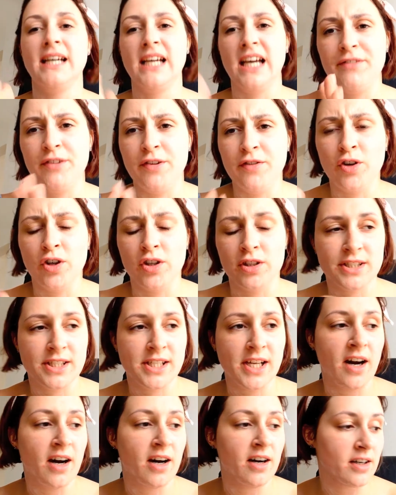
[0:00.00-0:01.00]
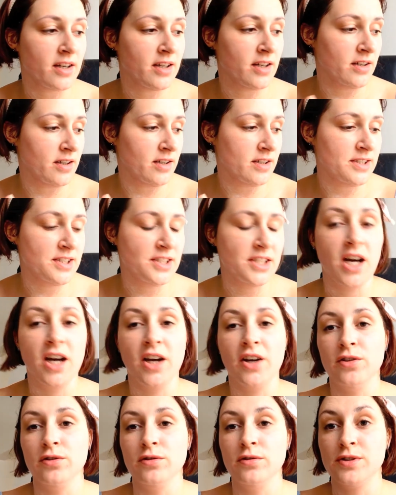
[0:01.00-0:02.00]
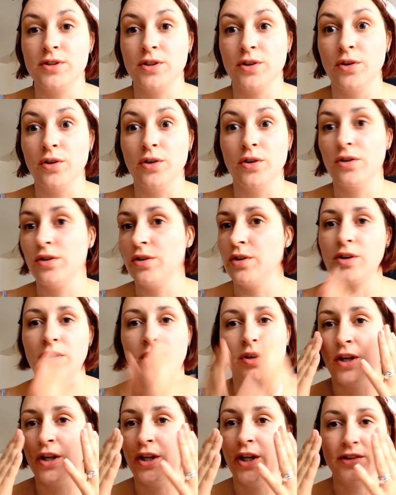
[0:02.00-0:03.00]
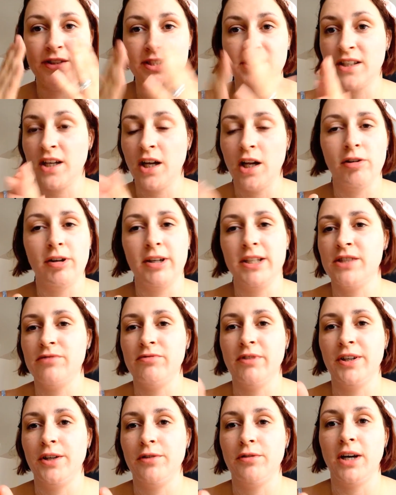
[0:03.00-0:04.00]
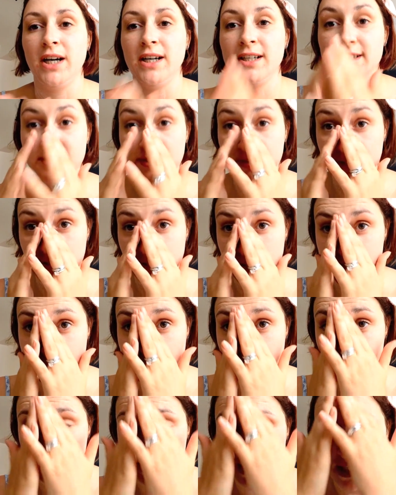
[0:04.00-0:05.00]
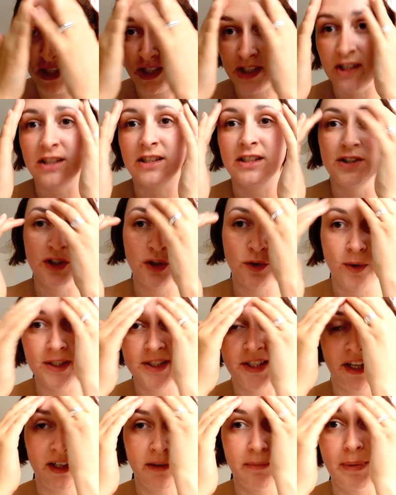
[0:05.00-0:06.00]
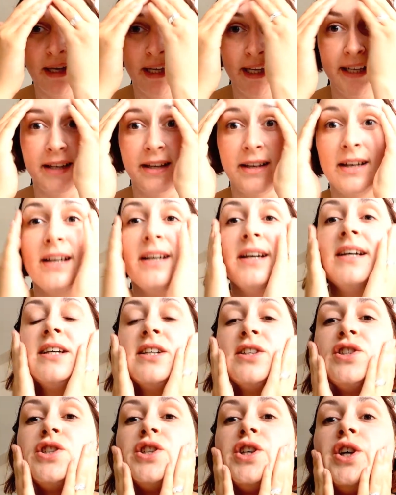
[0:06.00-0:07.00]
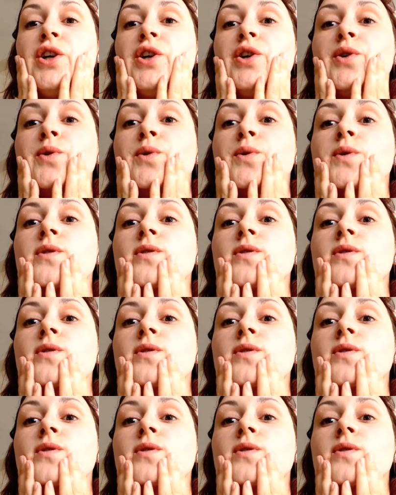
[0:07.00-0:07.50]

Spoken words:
If you've got dark circles or, you know, discoloration around your eyes, the temptation is always going to be to